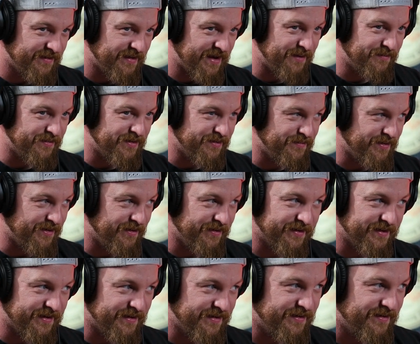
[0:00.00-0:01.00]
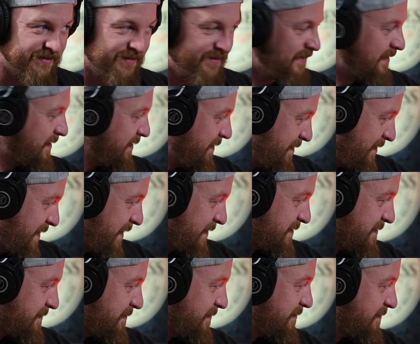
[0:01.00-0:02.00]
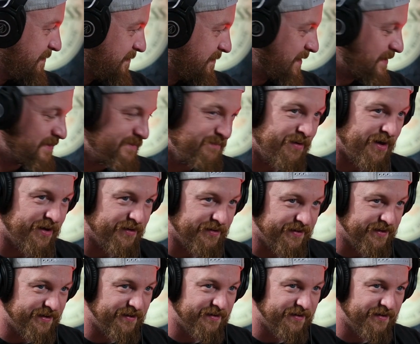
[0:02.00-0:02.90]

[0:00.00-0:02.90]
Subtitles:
I'm an American. That's bottling.